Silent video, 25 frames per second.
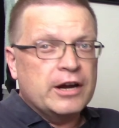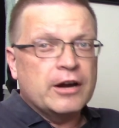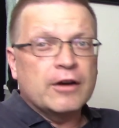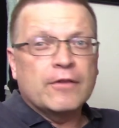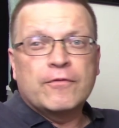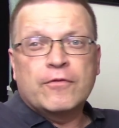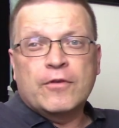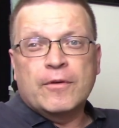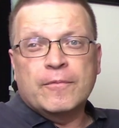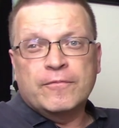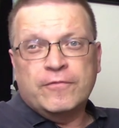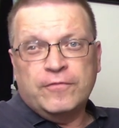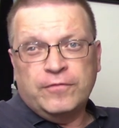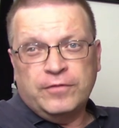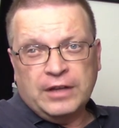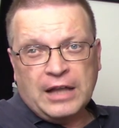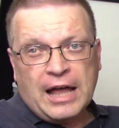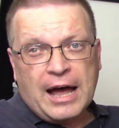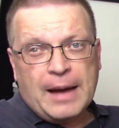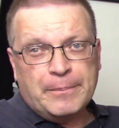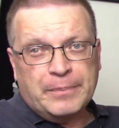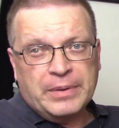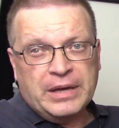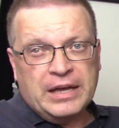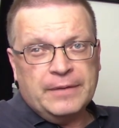from
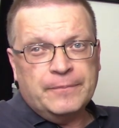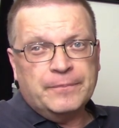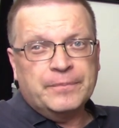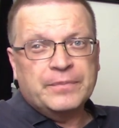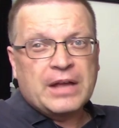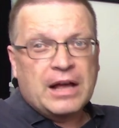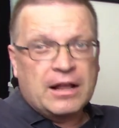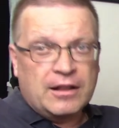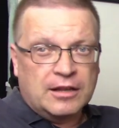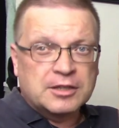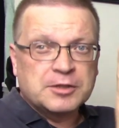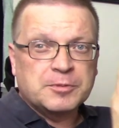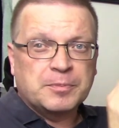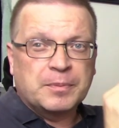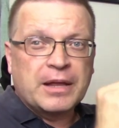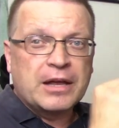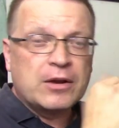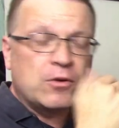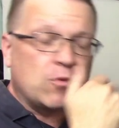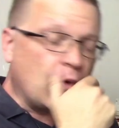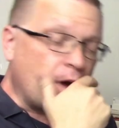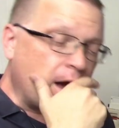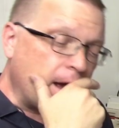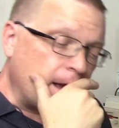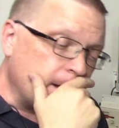floppy. I'll
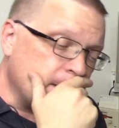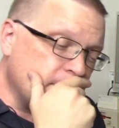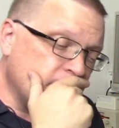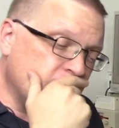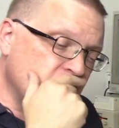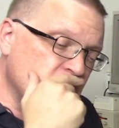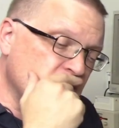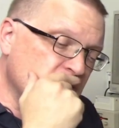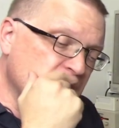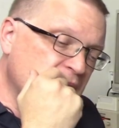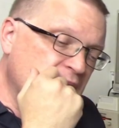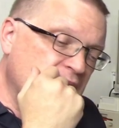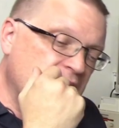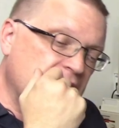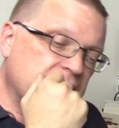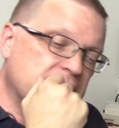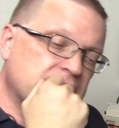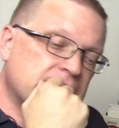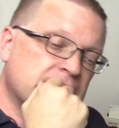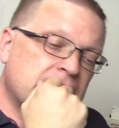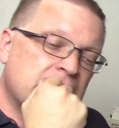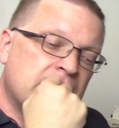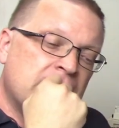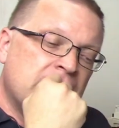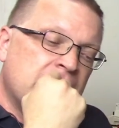explain why in a few
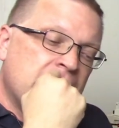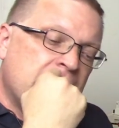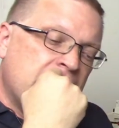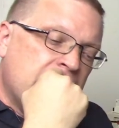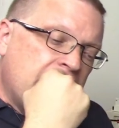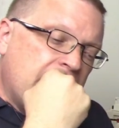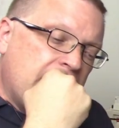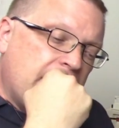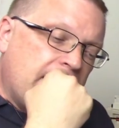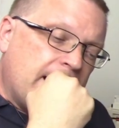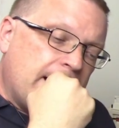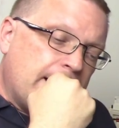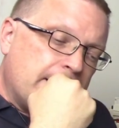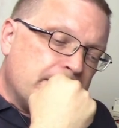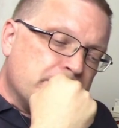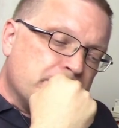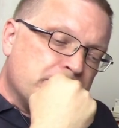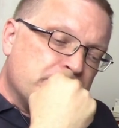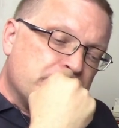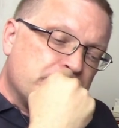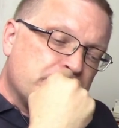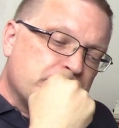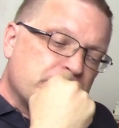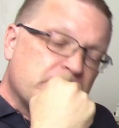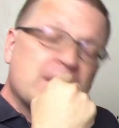minutes.
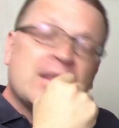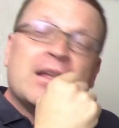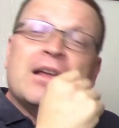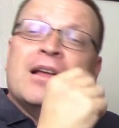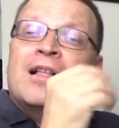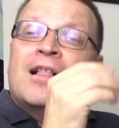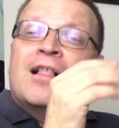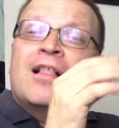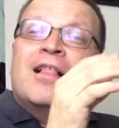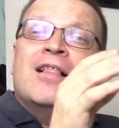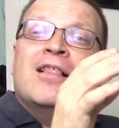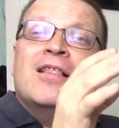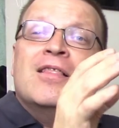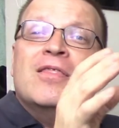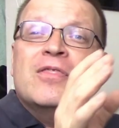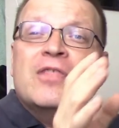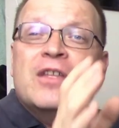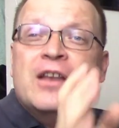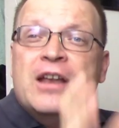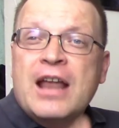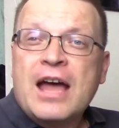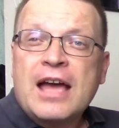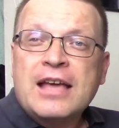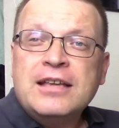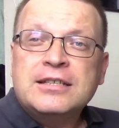The
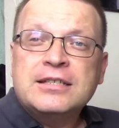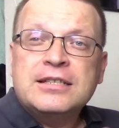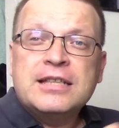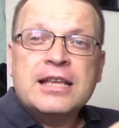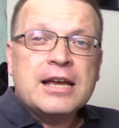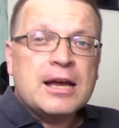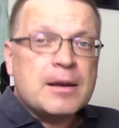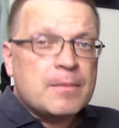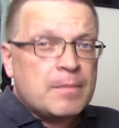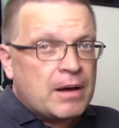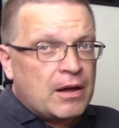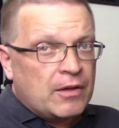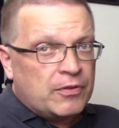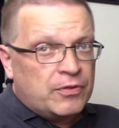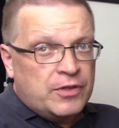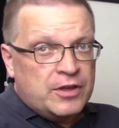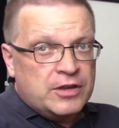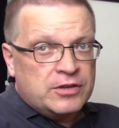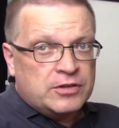nice thing about this